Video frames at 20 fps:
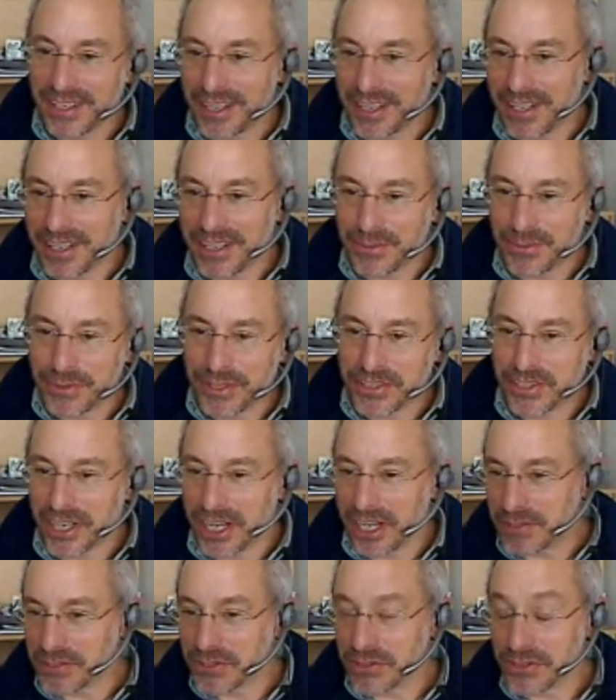uh, when
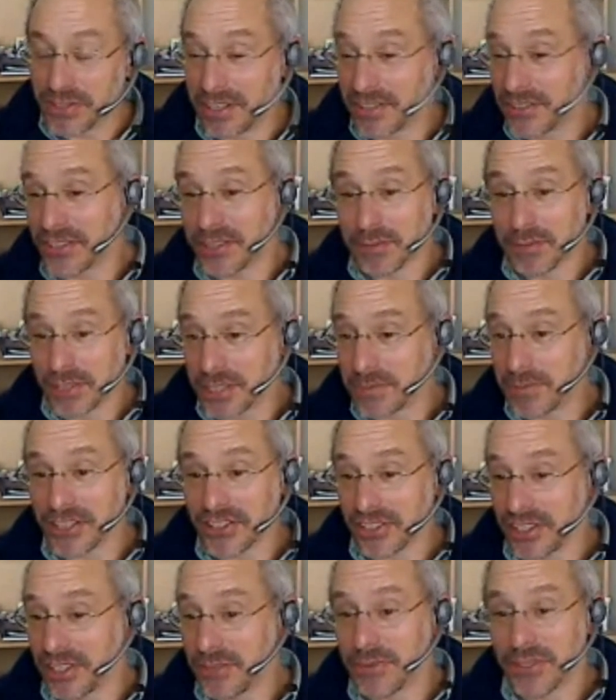divers run into them, or
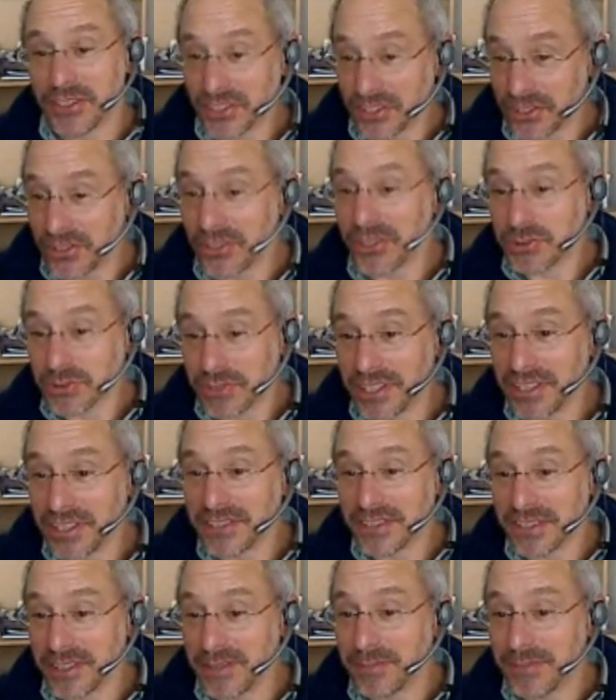especially when turtles run
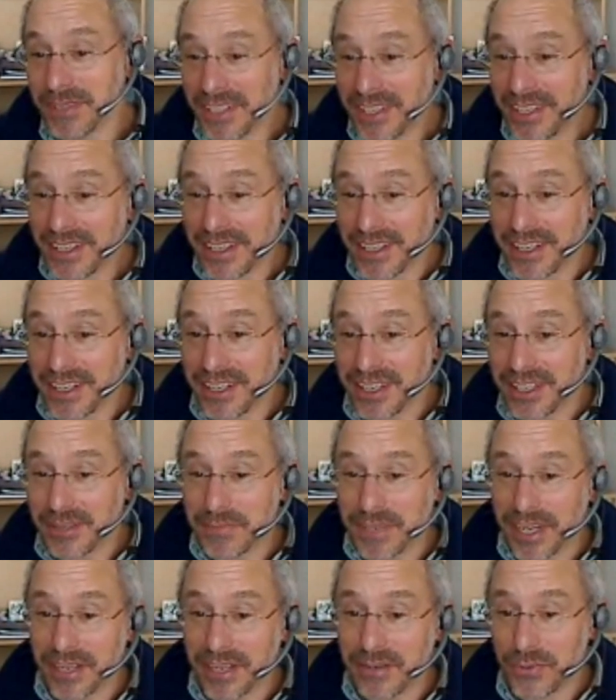into them.
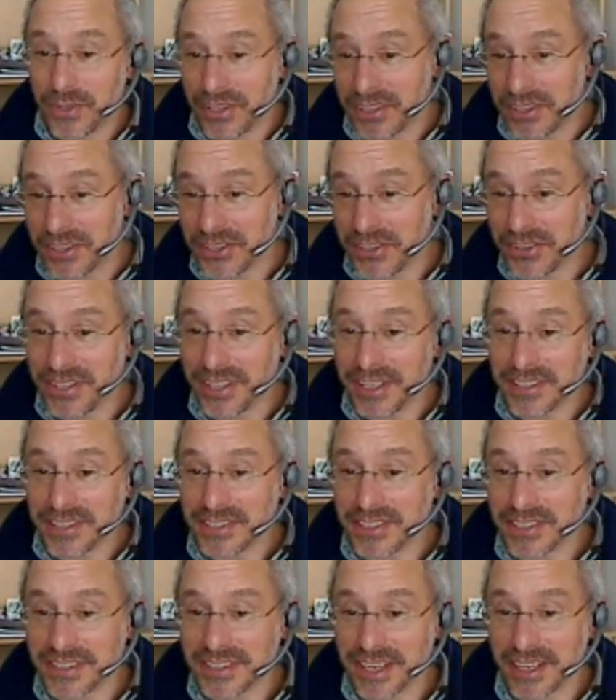Um, and one of the good
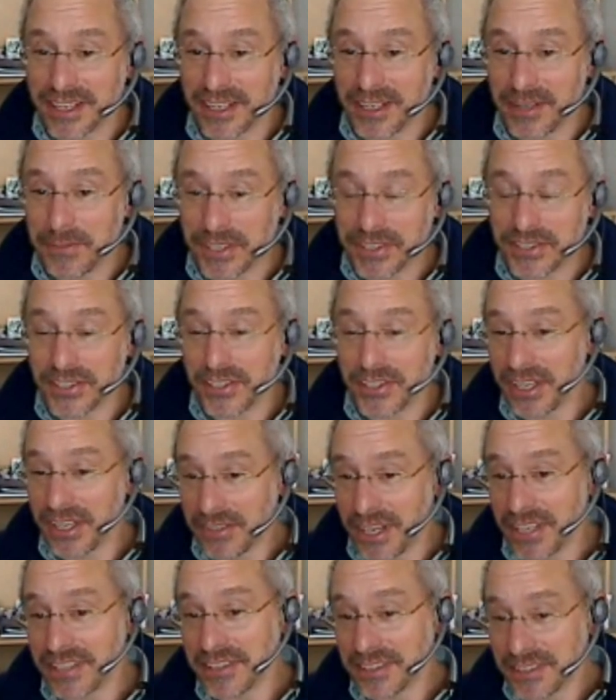things is that um, they turn out
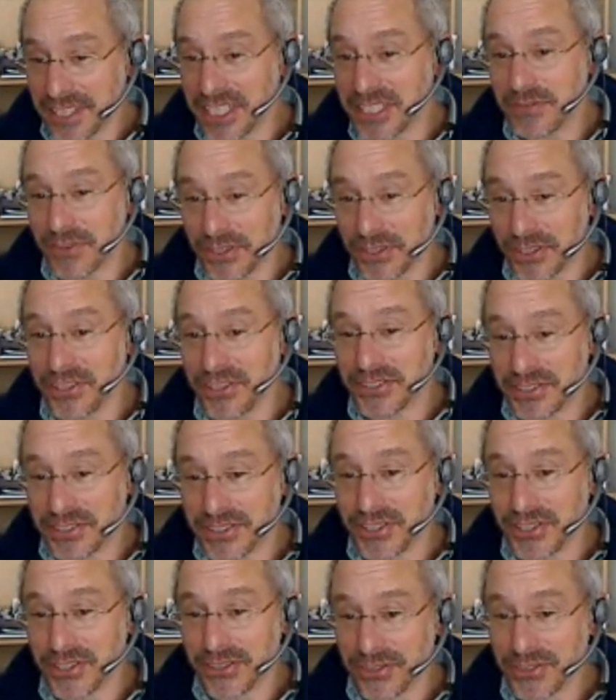not to taste very good to
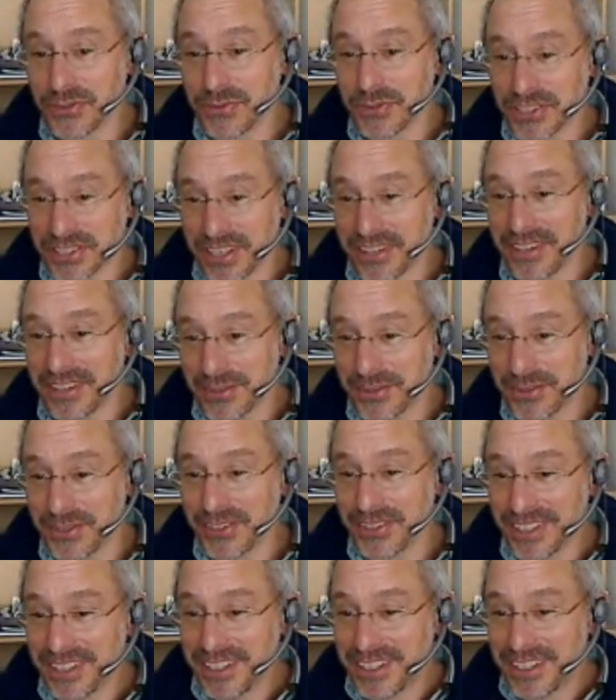turtles, which I think
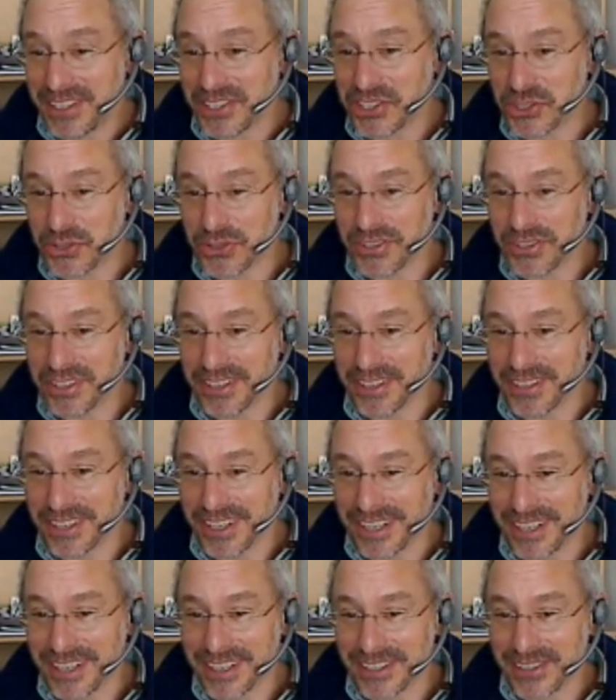will ensure
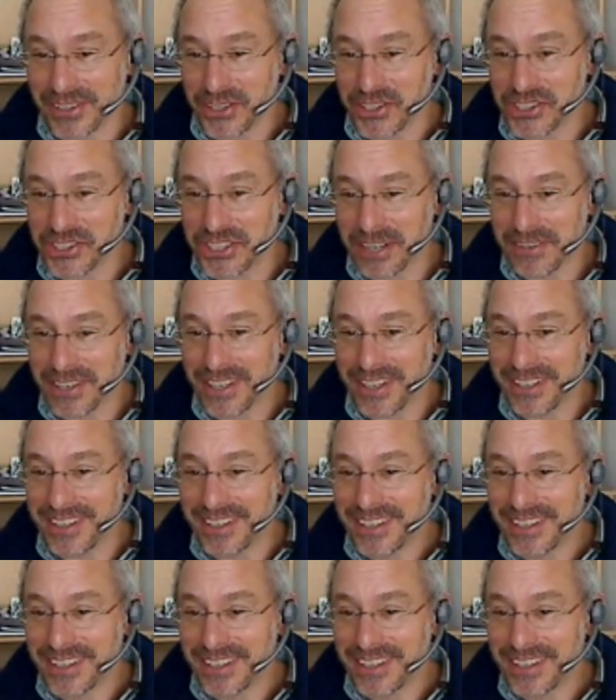their uh, longevity.